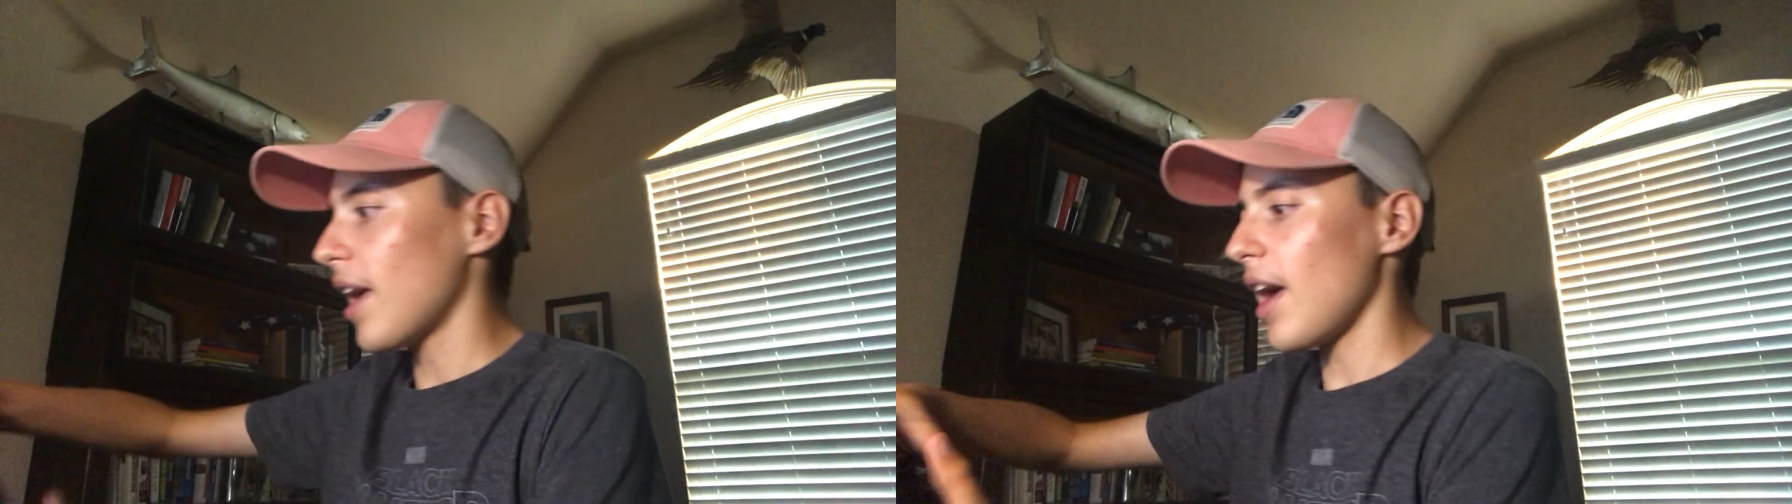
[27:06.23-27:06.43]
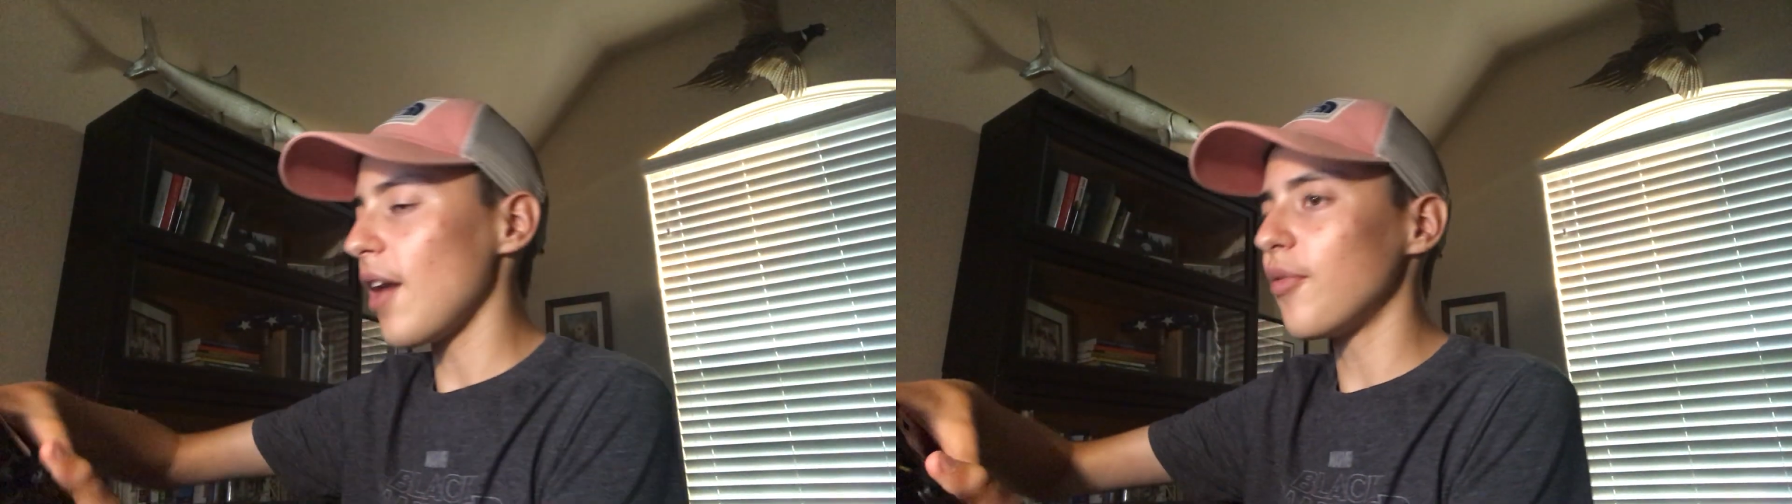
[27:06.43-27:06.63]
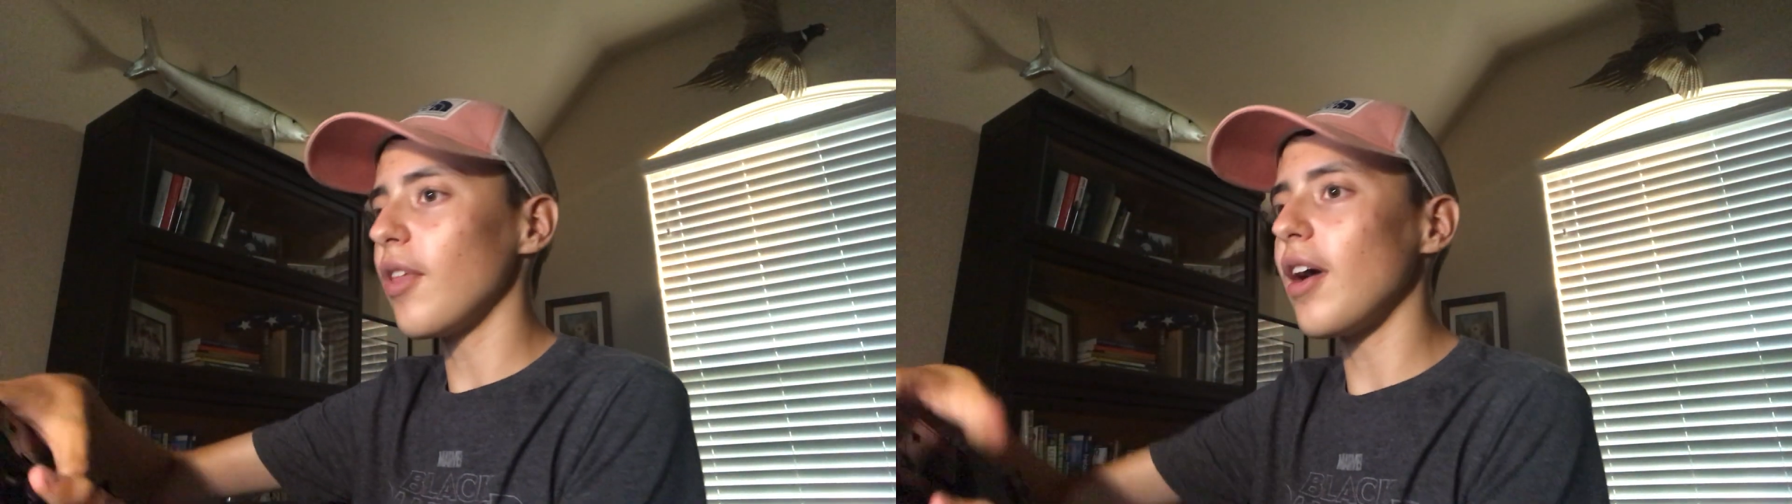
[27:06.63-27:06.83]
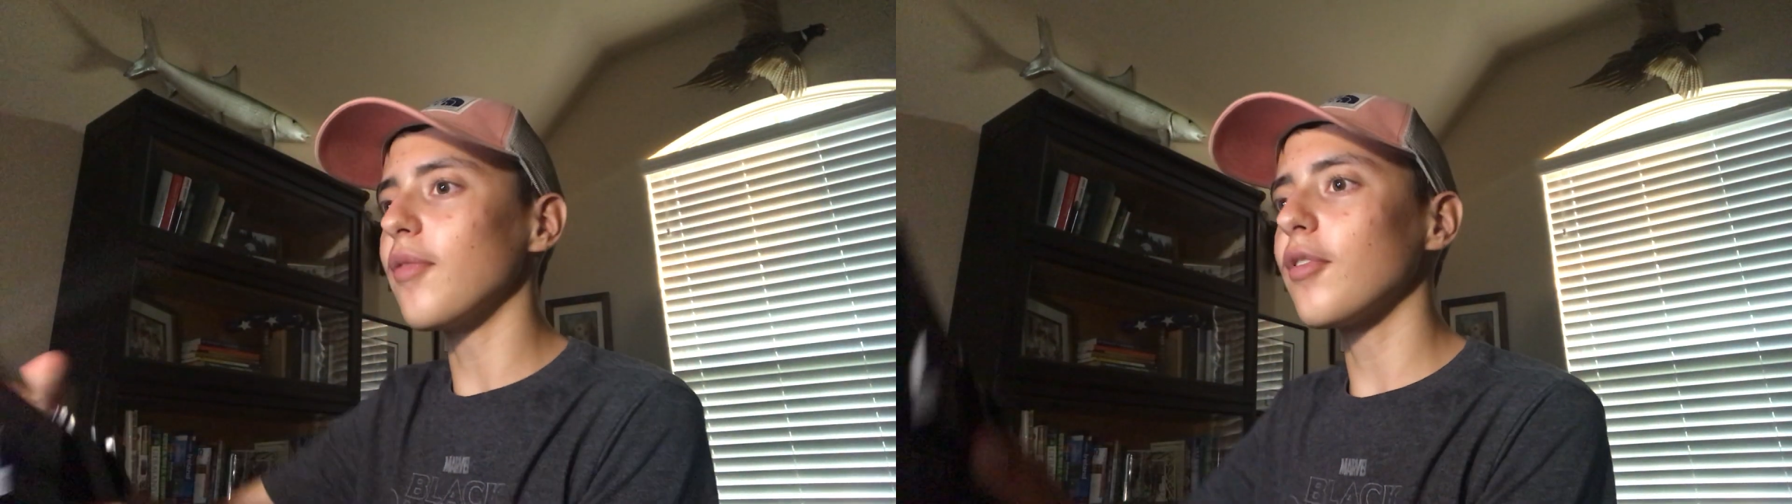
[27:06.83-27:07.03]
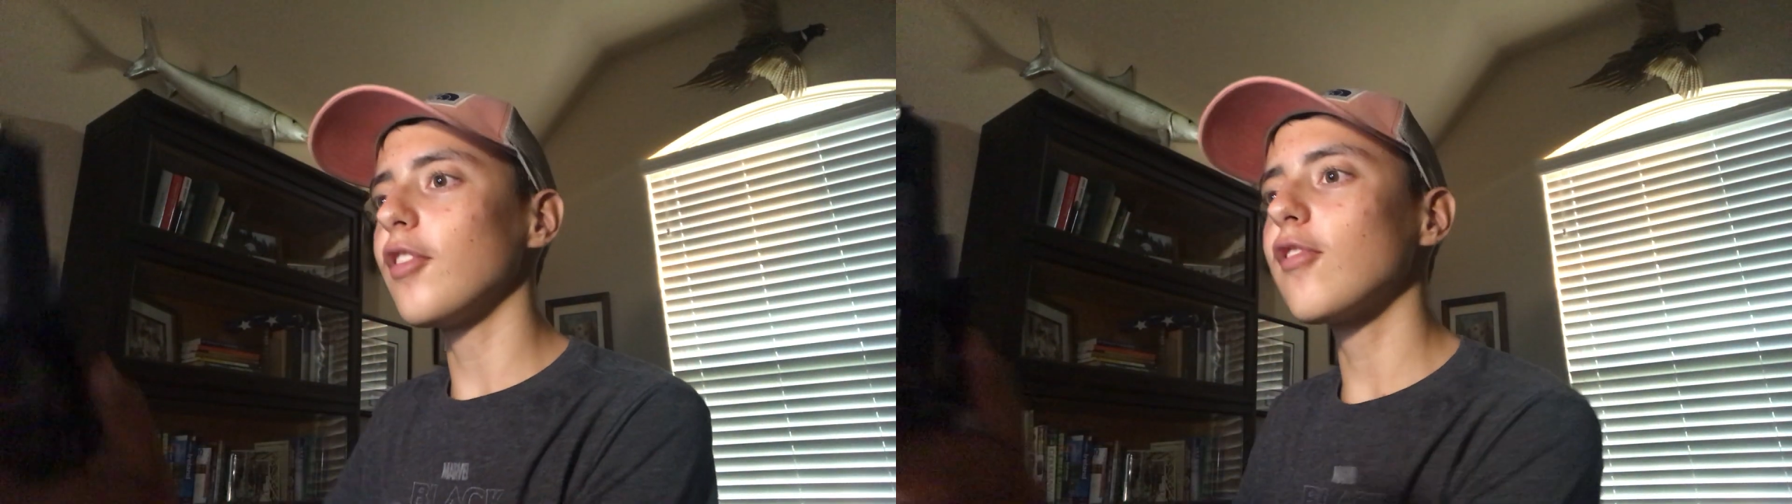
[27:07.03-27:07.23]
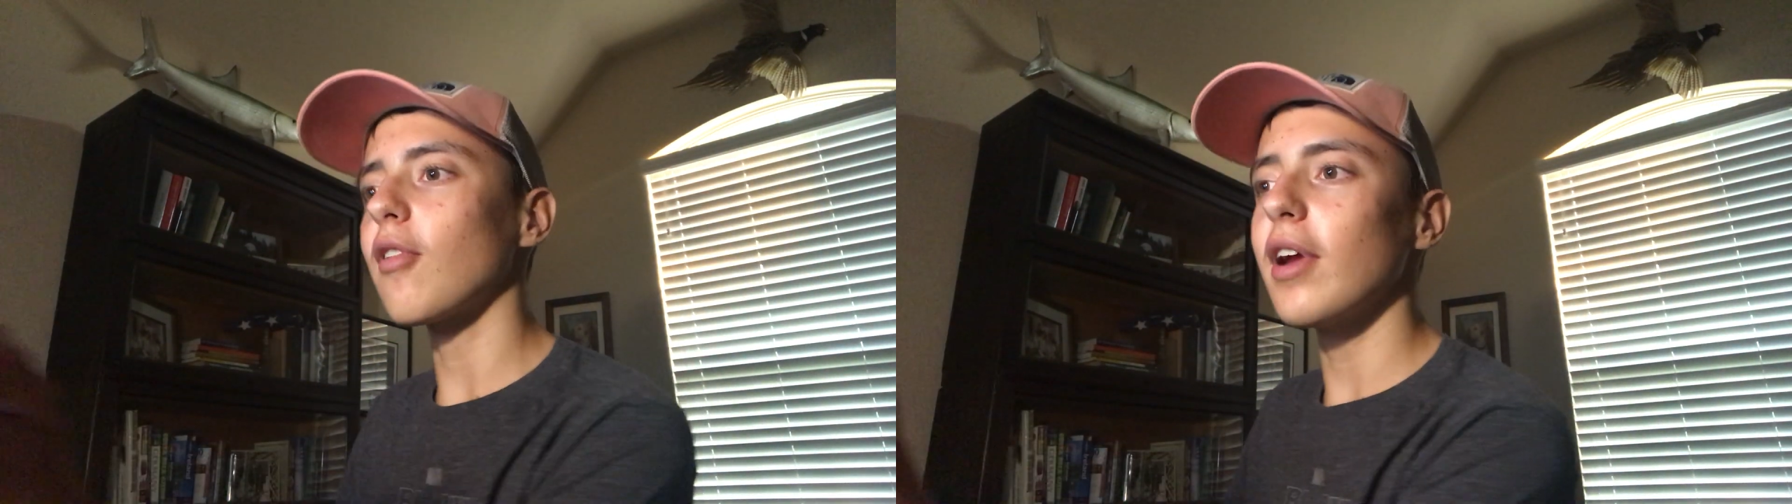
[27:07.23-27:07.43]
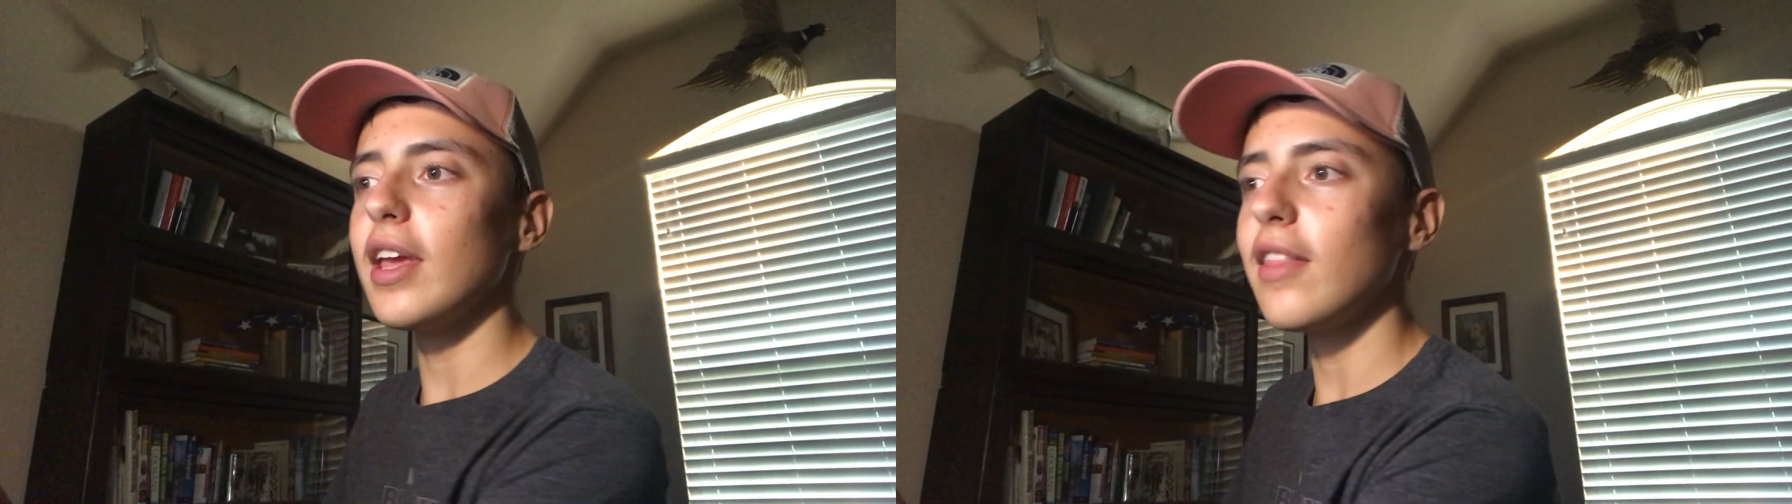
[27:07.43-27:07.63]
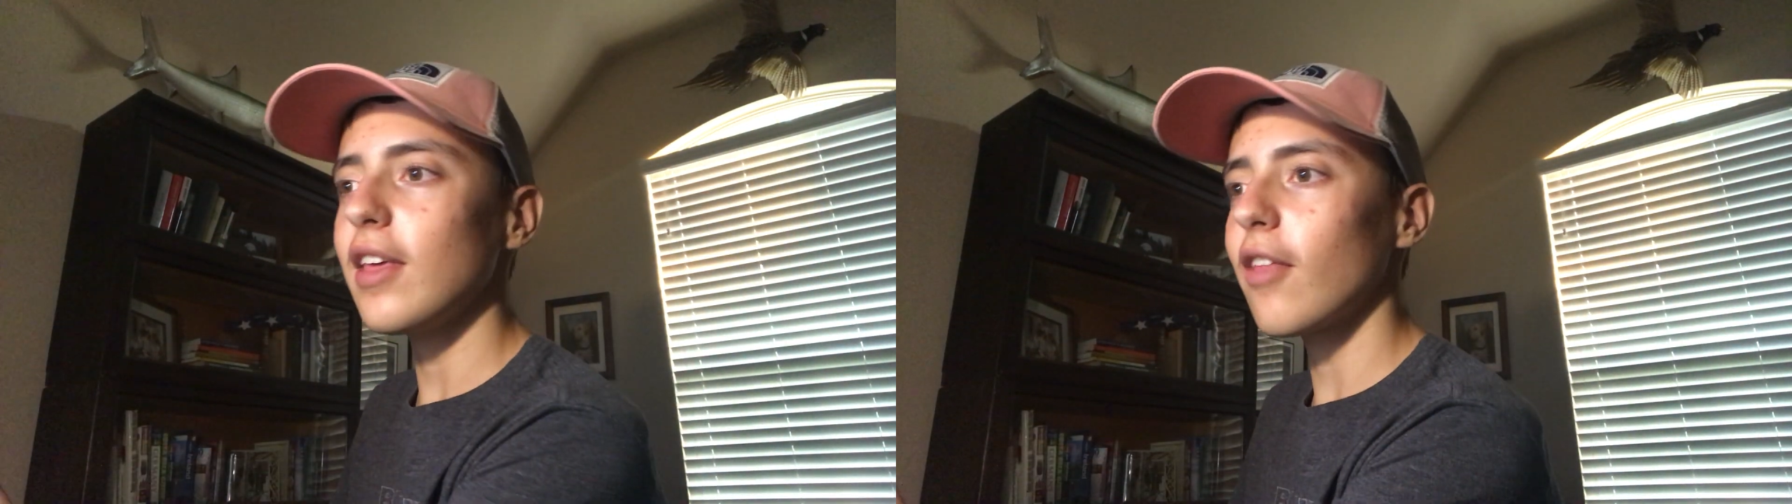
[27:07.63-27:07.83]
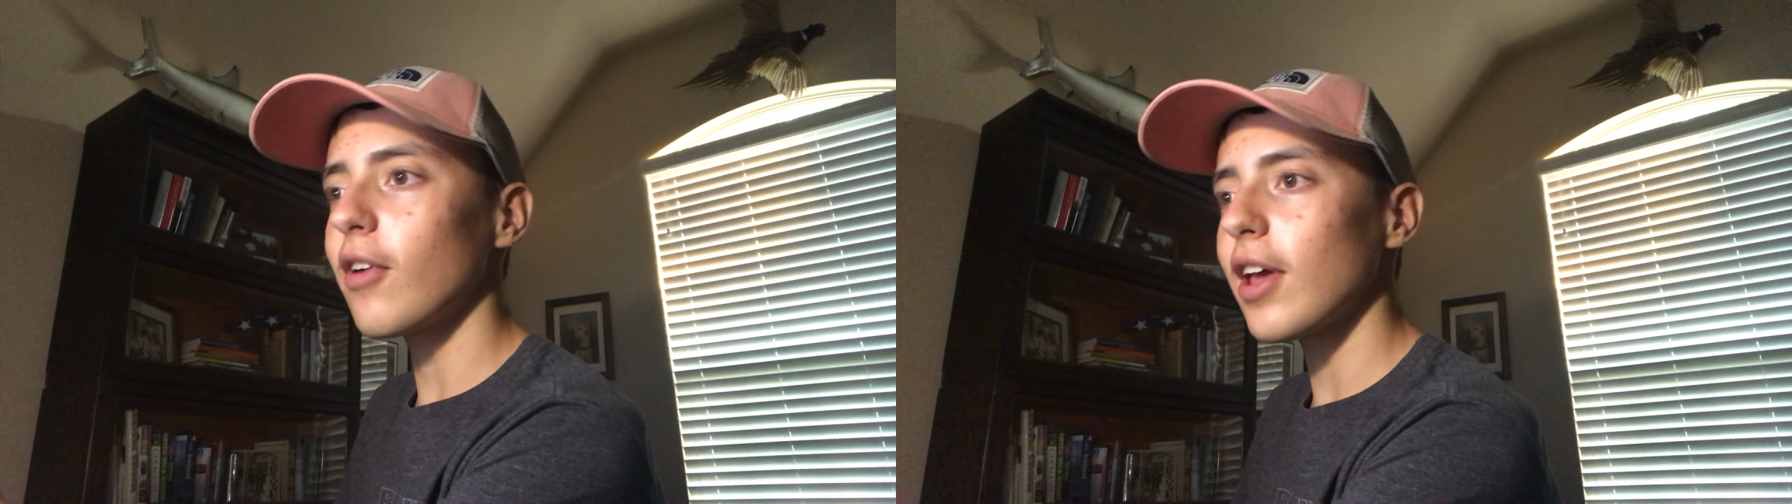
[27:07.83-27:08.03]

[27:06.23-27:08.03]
Half-Life train the other